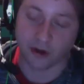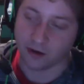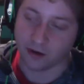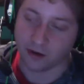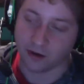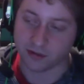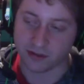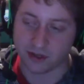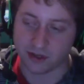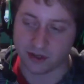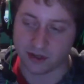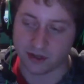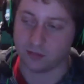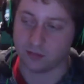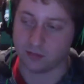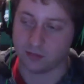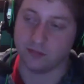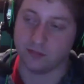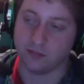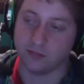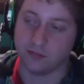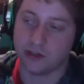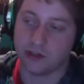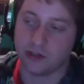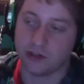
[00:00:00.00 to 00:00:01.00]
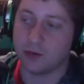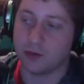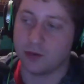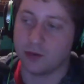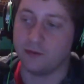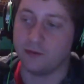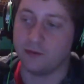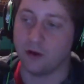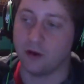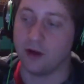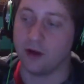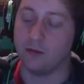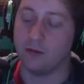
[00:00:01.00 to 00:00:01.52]
It was the turn
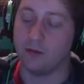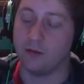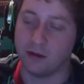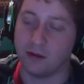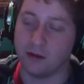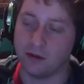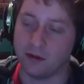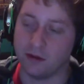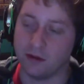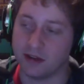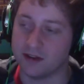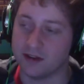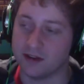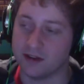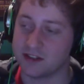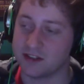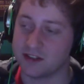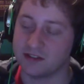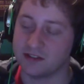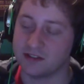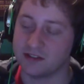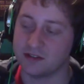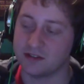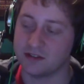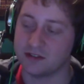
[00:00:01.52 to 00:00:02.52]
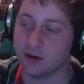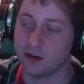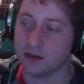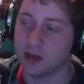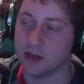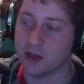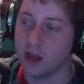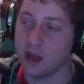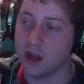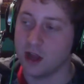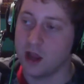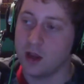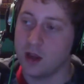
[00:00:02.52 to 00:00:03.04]
before I would be able to get a successful charge.
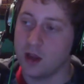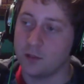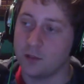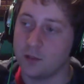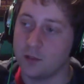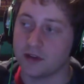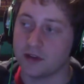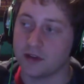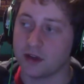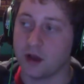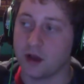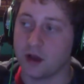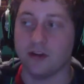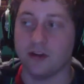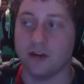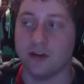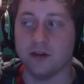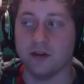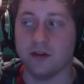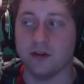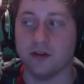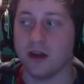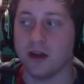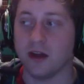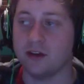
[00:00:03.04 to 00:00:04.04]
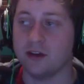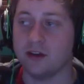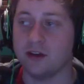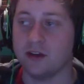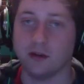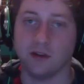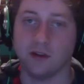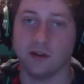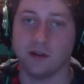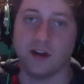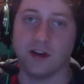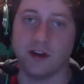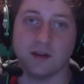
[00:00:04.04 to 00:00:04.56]
But I was like, oh, dude, I
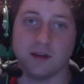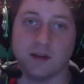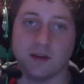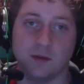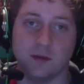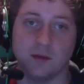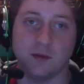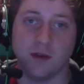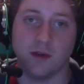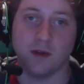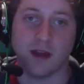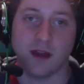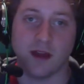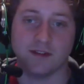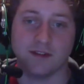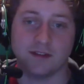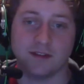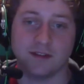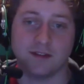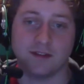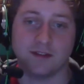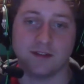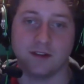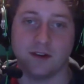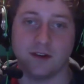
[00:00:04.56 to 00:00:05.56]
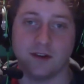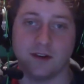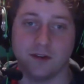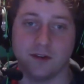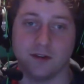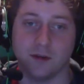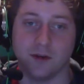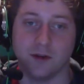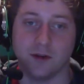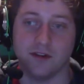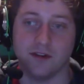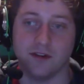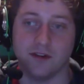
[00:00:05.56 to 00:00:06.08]
totally forgot to move my rats.
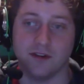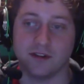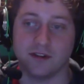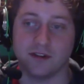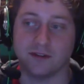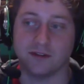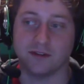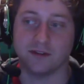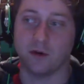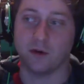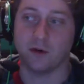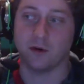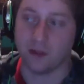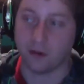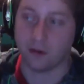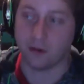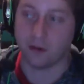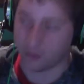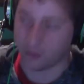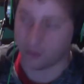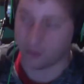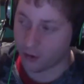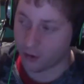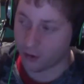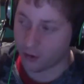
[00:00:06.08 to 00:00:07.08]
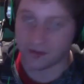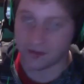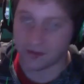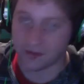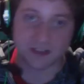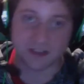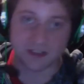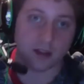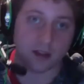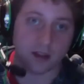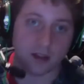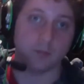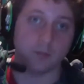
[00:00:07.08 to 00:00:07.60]
12 inches forward. They were on this
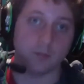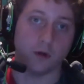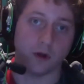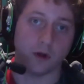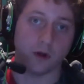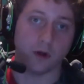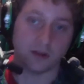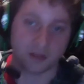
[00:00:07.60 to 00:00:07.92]
side of the board.